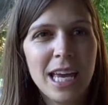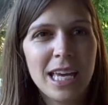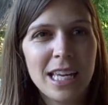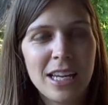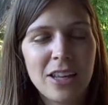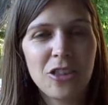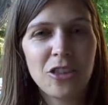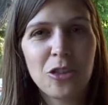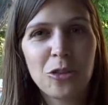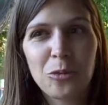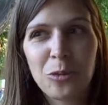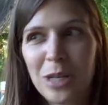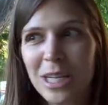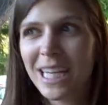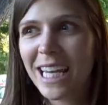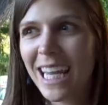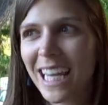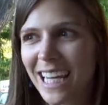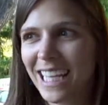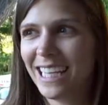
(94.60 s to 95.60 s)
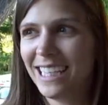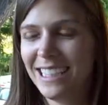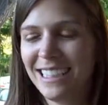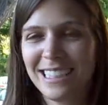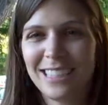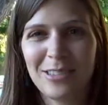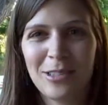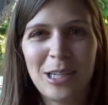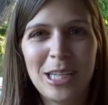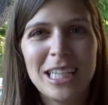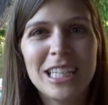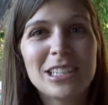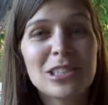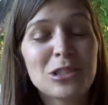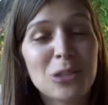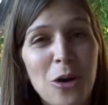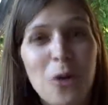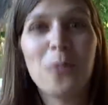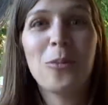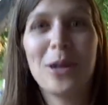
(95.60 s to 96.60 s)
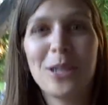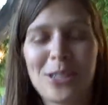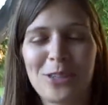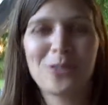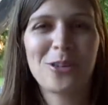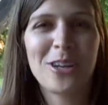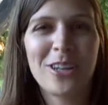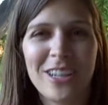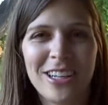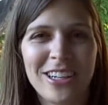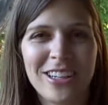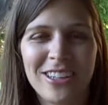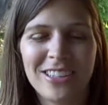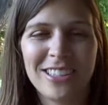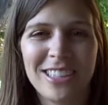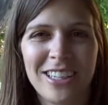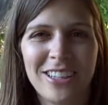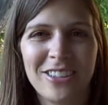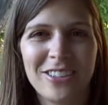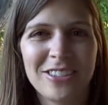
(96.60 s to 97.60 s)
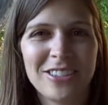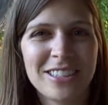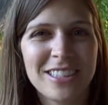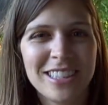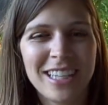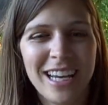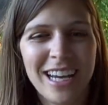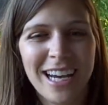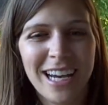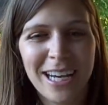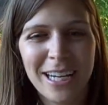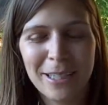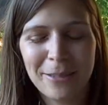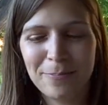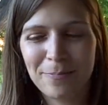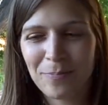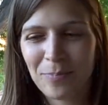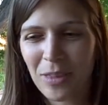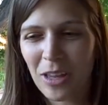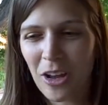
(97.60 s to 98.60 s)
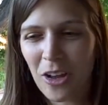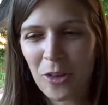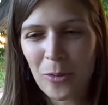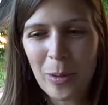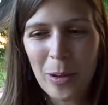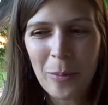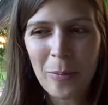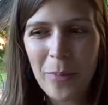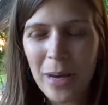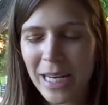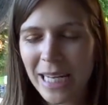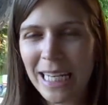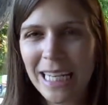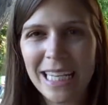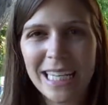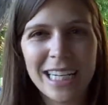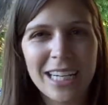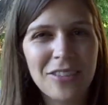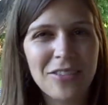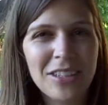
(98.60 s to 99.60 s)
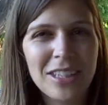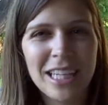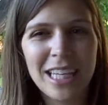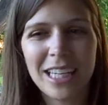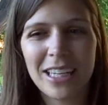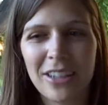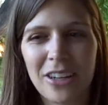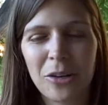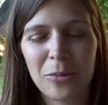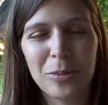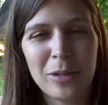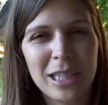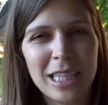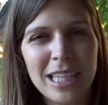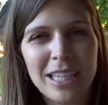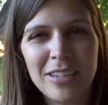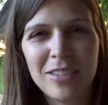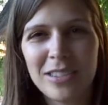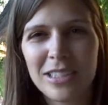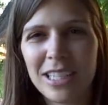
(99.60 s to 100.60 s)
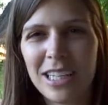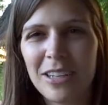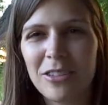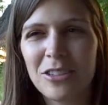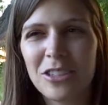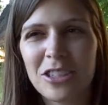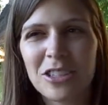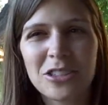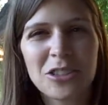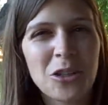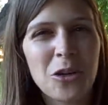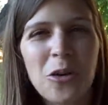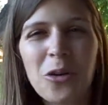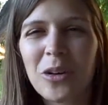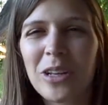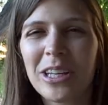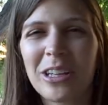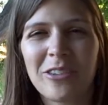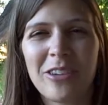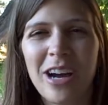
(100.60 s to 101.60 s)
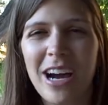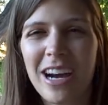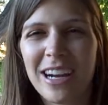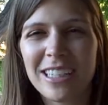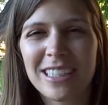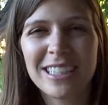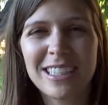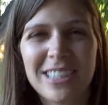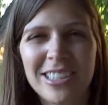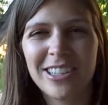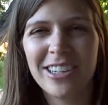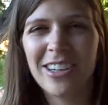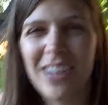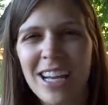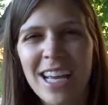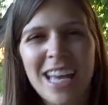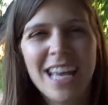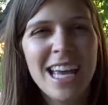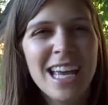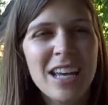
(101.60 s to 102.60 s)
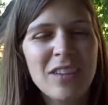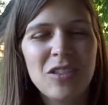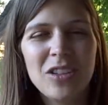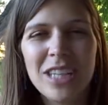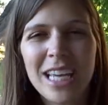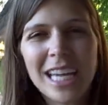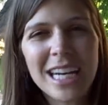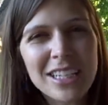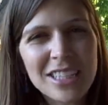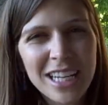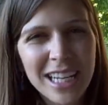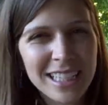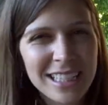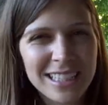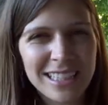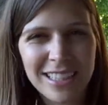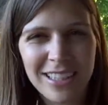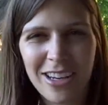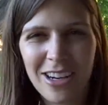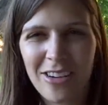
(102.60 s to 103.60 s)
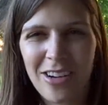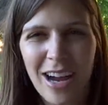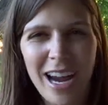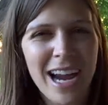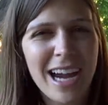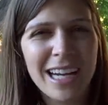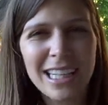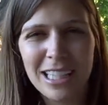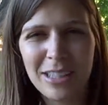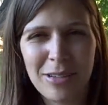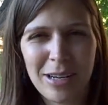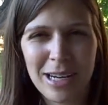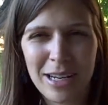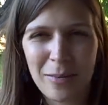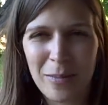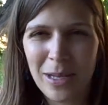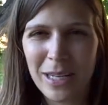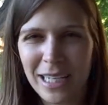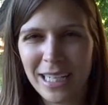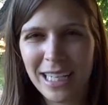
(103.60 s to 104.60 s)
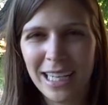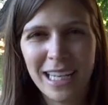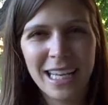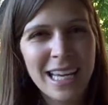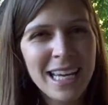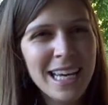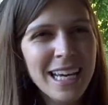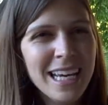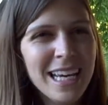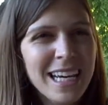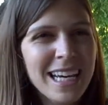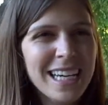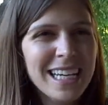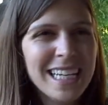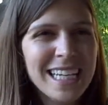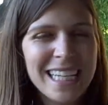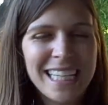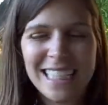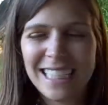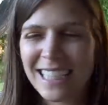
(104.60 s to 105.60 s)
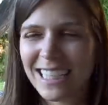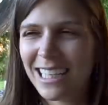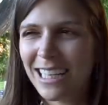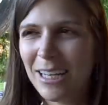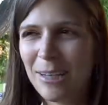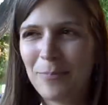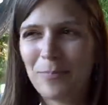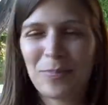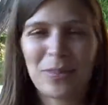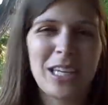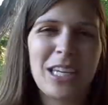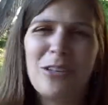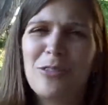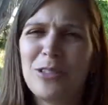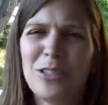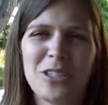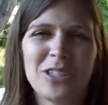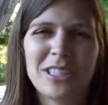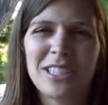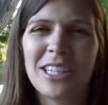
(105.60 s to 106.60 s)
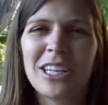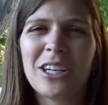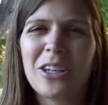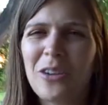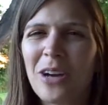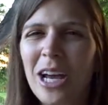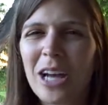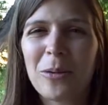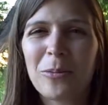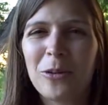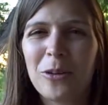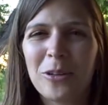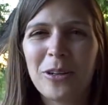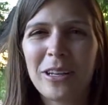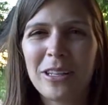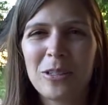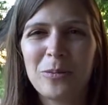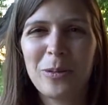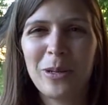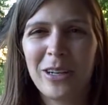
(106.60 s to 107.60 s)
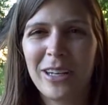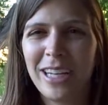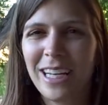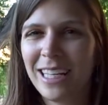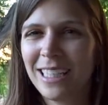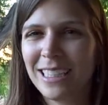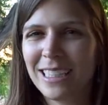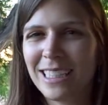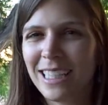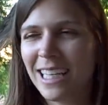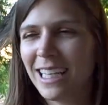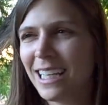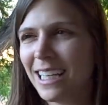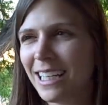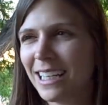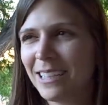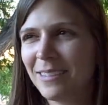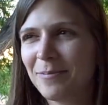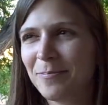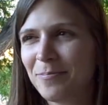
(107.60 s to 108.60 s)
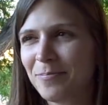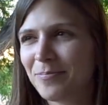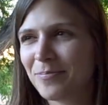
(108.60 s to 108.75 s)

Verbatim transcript: And in three days, we did so much work on ourselves, um, all about money and everything and our beliefs. It just totally rocked. So, if you get a chance to go, I highly recommend it. And um, it was just an incredible experience. And,